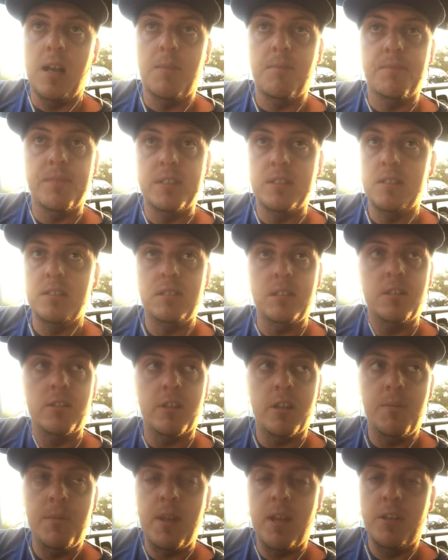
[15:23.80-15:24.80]
This is either
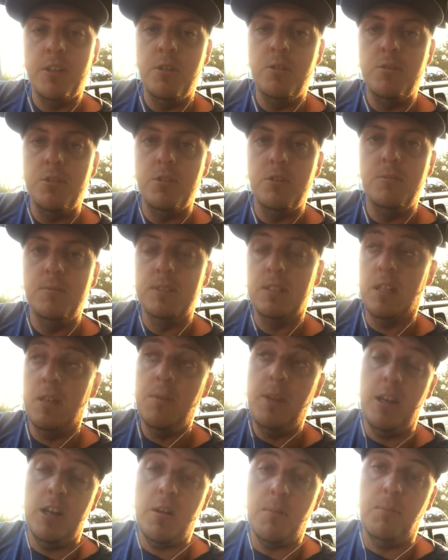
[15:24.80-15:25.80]
going to be on YouTube. It's going to
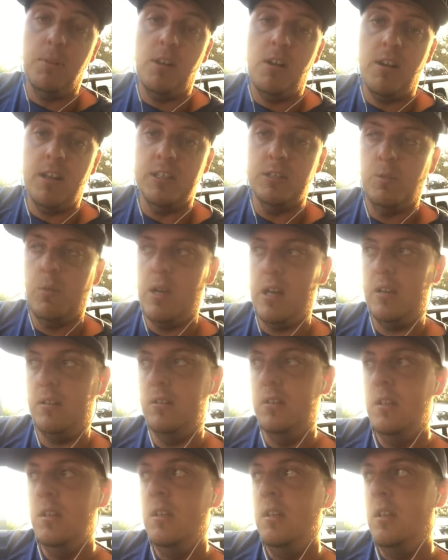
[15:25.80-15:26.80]
be on our blog as well.
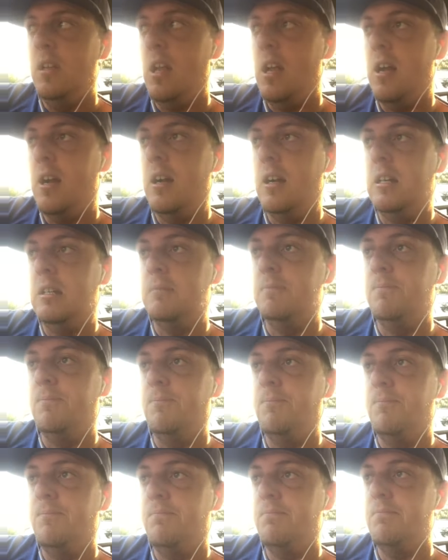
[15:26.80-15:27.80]

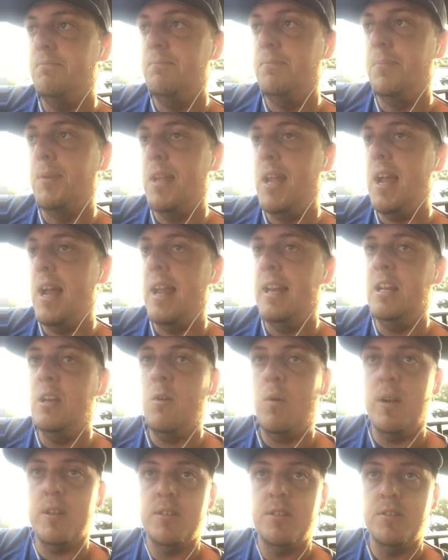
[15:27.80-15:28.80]
But yeah, any
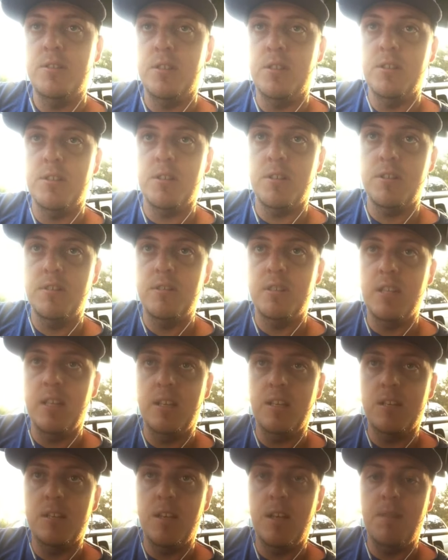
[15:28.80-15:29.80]
questions, concerns, hit
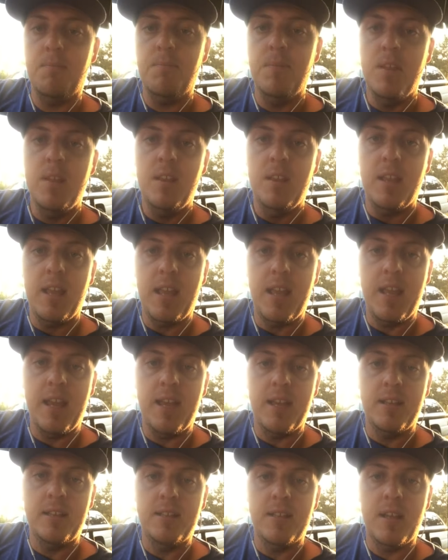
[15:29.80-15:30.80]
us up.
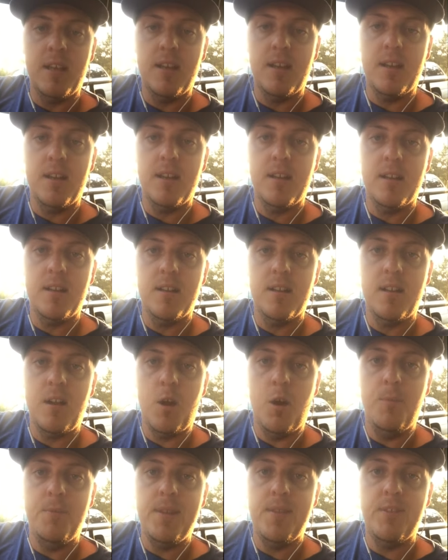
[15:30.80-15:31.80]
And I
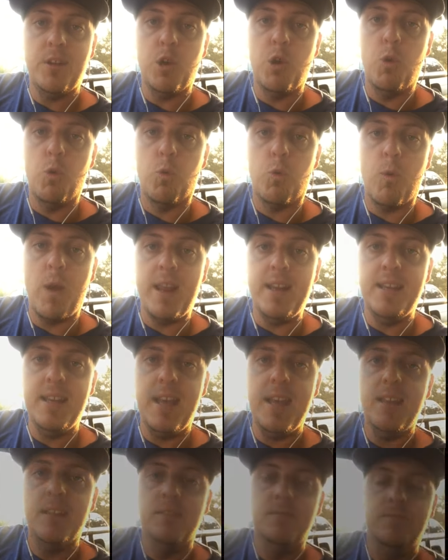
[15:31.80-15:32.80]
hope you have a great day.